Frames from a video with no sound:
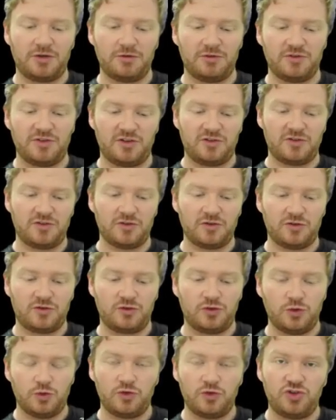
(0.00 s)
resistance
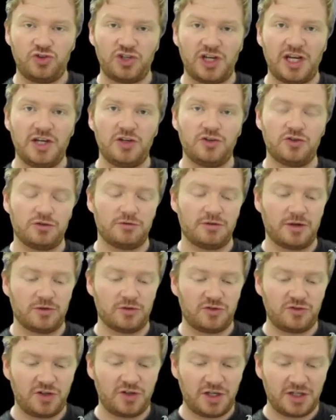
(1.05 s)
to change around
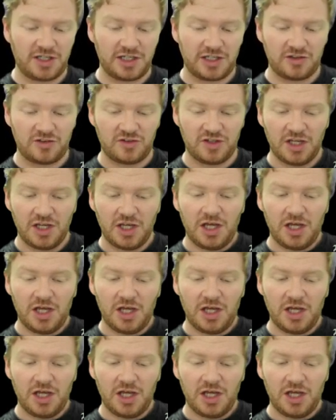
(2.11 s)
a circuit,